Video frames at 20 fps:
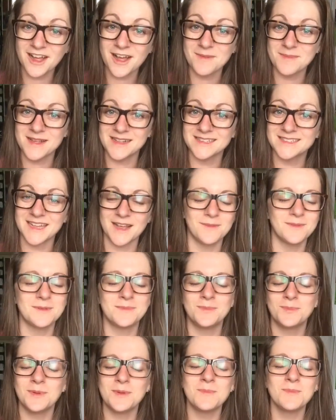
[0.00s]
comments, I
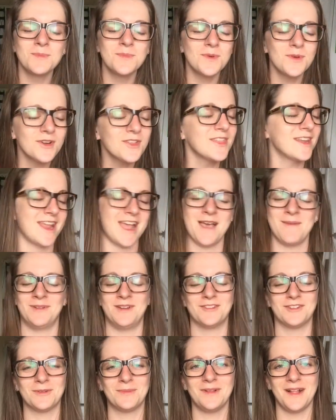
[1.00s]
would be more than happy
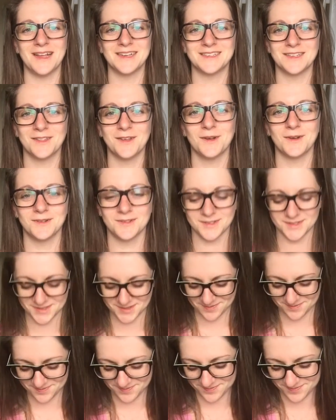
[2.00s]
to reply to
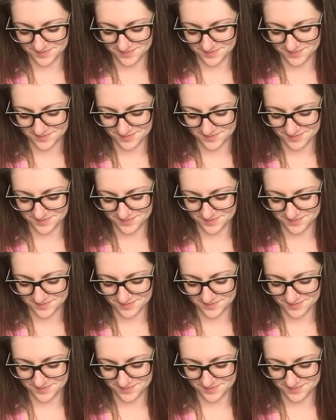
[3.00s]
those.